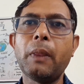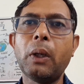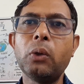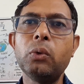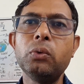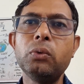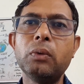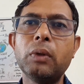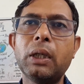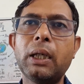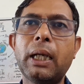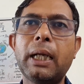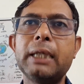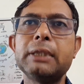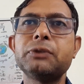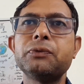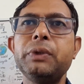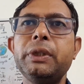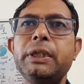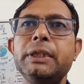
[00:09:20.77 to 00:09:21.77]
Now
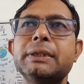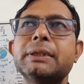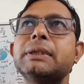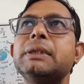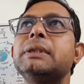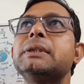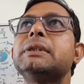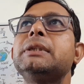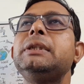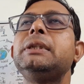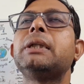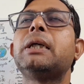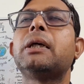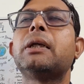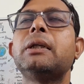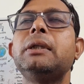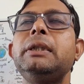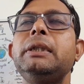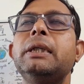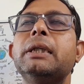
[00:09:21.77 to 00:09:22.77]
as we discussed in
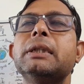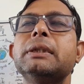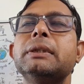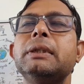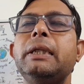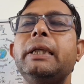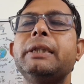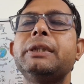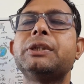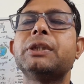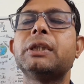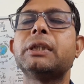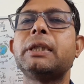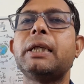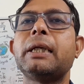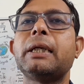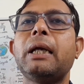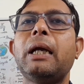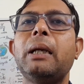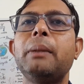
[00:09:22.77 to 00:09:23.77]
earlier lecture
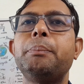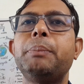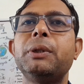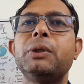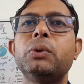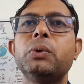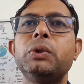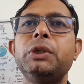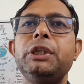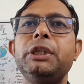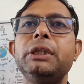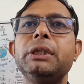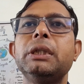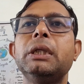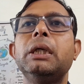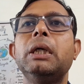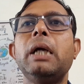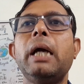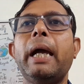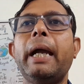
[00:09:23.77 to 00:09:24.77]
that hypertonic
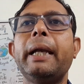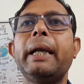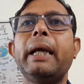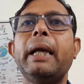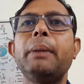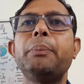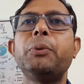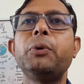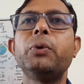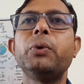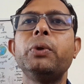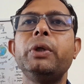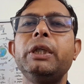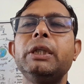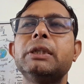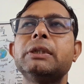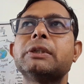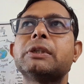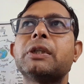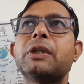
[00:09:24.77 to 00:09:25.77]
and
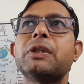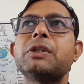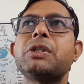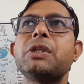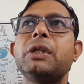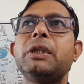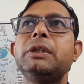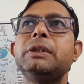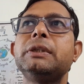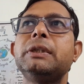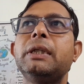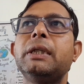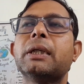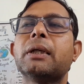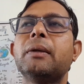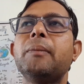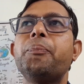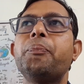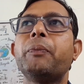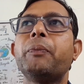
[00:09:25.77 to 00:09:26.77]
hypotonic structure is there,